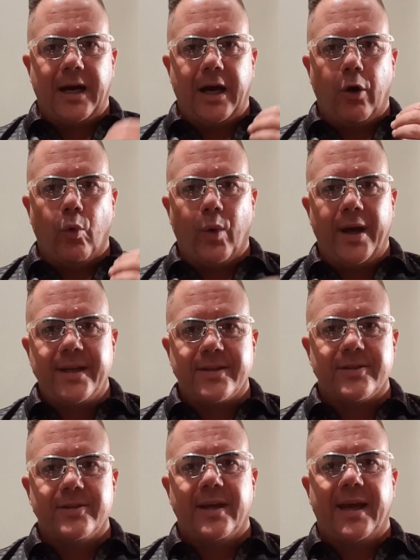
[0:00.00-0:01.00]
Our
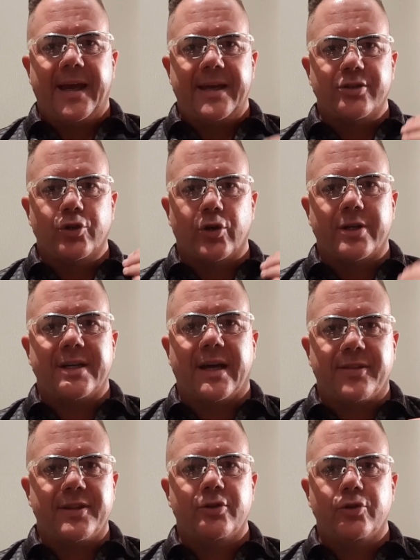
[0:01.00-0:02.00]
weight has got
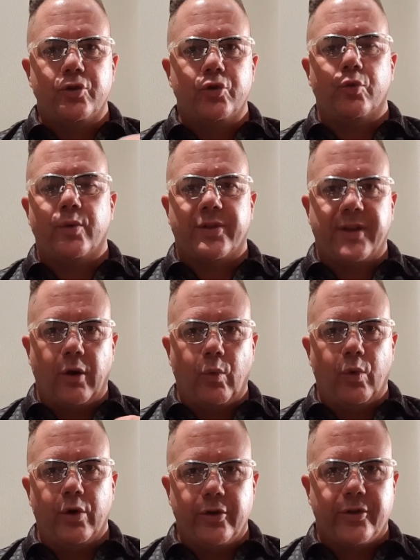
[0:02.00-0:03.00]
nothing to do with our
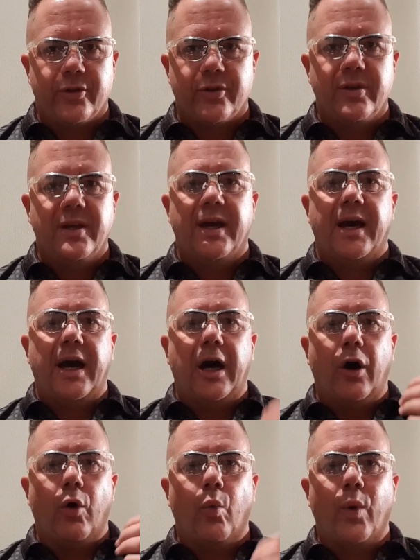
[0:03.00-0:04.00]
worth.
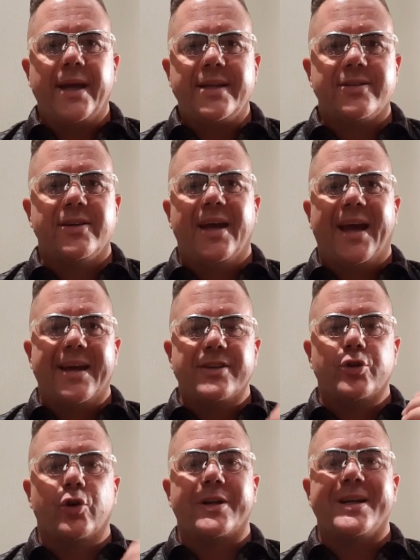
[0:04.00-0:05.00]
Our weight has
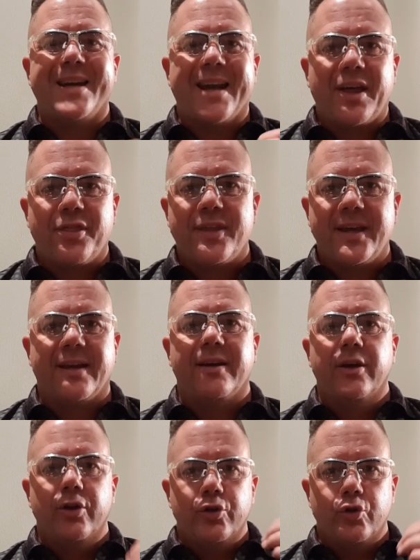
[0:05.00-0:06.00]
got nothing
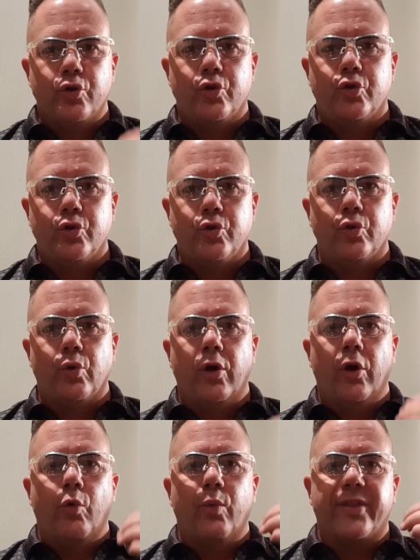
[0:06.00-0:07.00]
to do
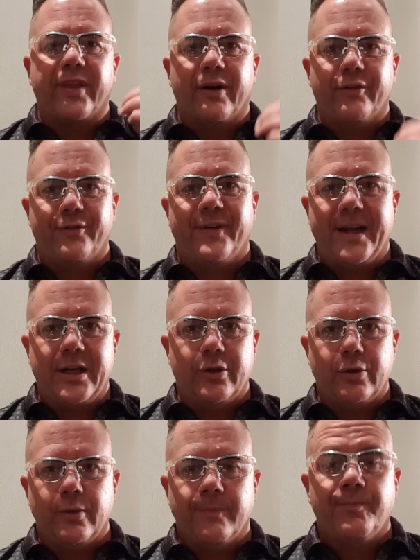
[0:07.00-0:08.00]
with our value.
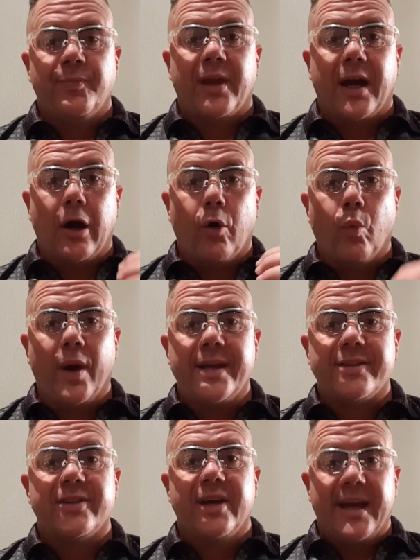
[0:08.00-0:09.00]
Our
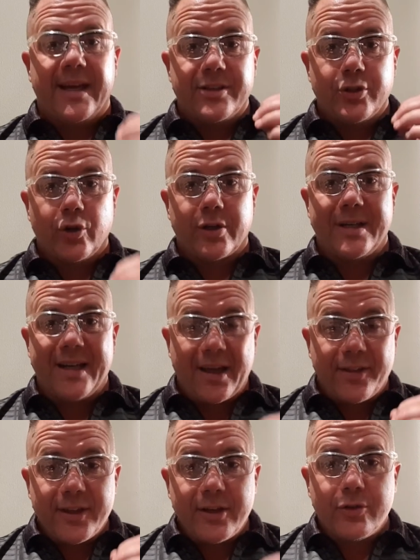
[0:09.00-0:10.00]
weight has got
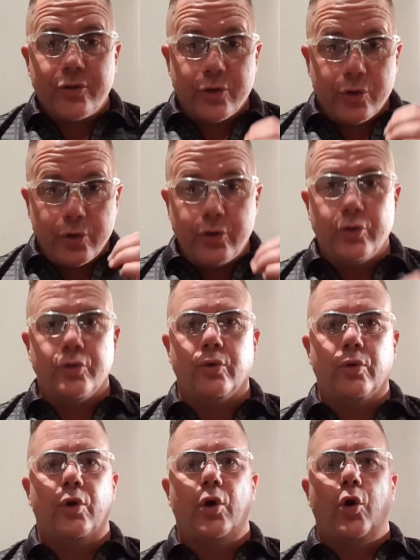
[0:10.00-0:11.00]
nothing to do
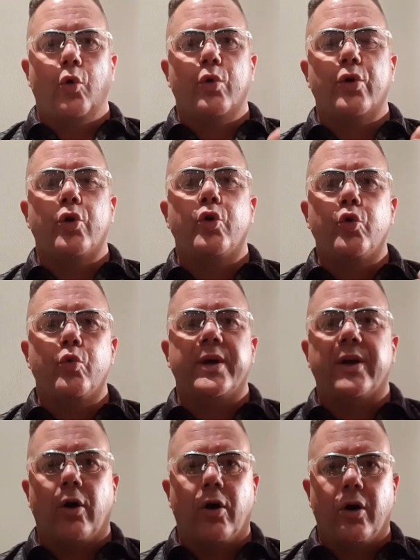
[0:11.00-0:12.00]
with who
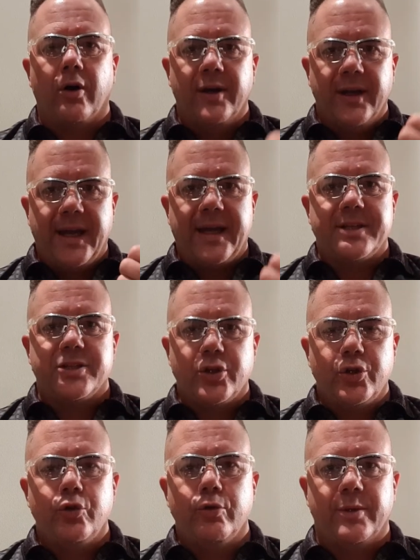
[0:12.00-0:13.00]
we are as a
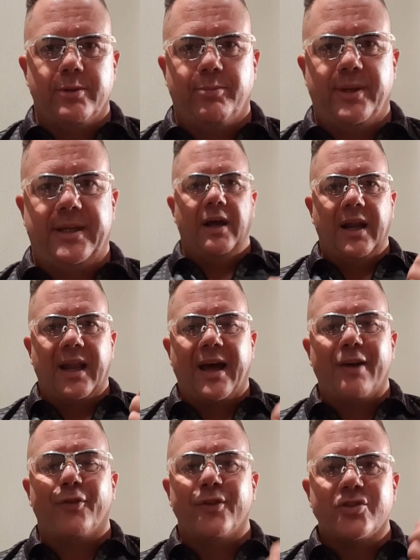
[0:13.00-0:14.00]
human being.
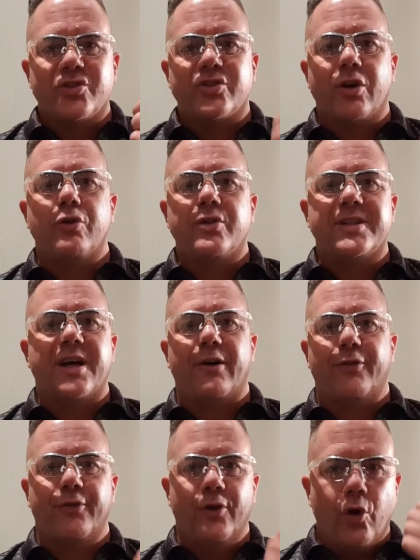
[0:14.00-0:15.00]
Life is so
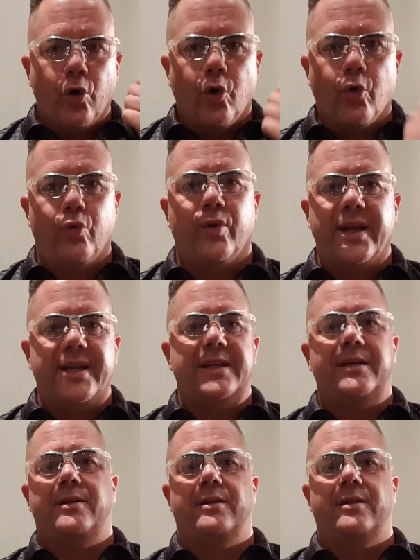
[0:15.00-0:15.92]
tough already.